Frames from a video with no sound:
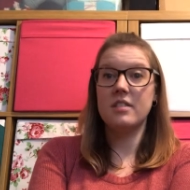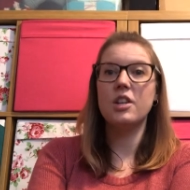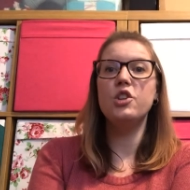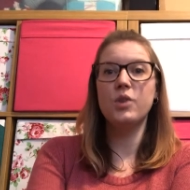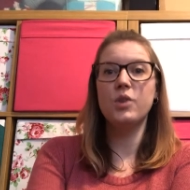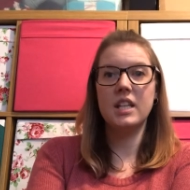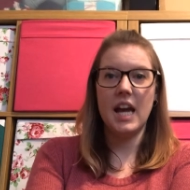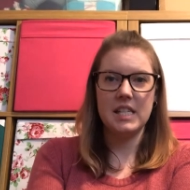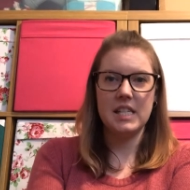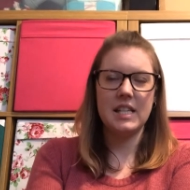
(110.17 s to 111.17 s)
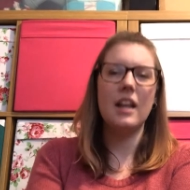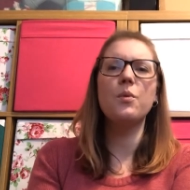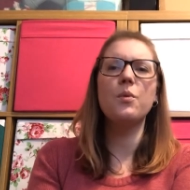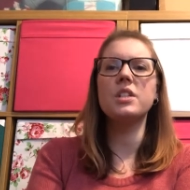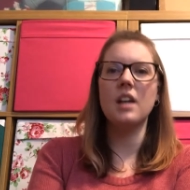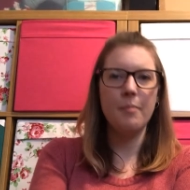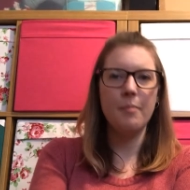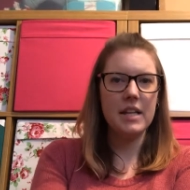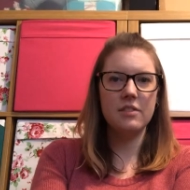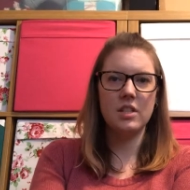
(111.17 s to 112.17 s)
So you could get a discount. It wasn't a
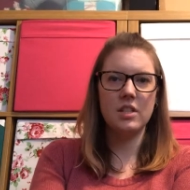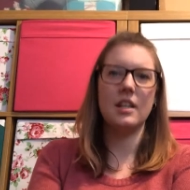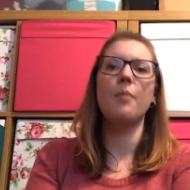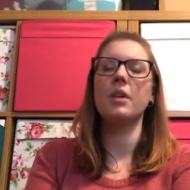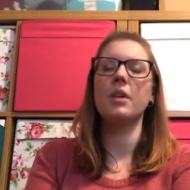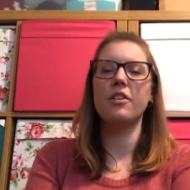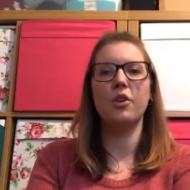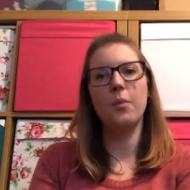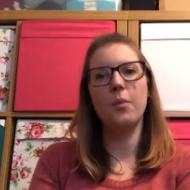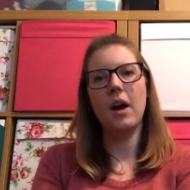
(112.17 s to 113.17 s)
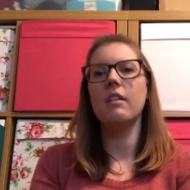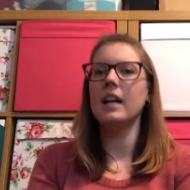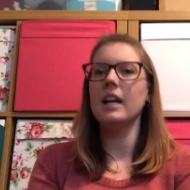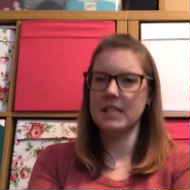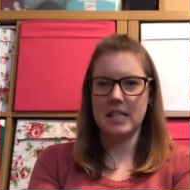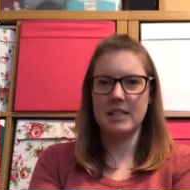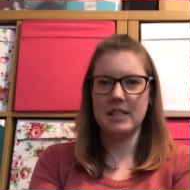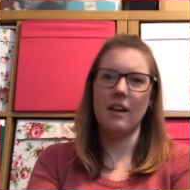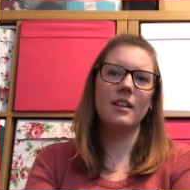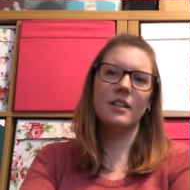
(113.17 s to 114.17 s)
massive discount, but I thought, well, it's a
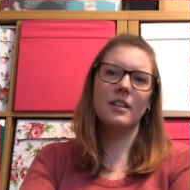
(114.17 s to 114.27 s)
discount.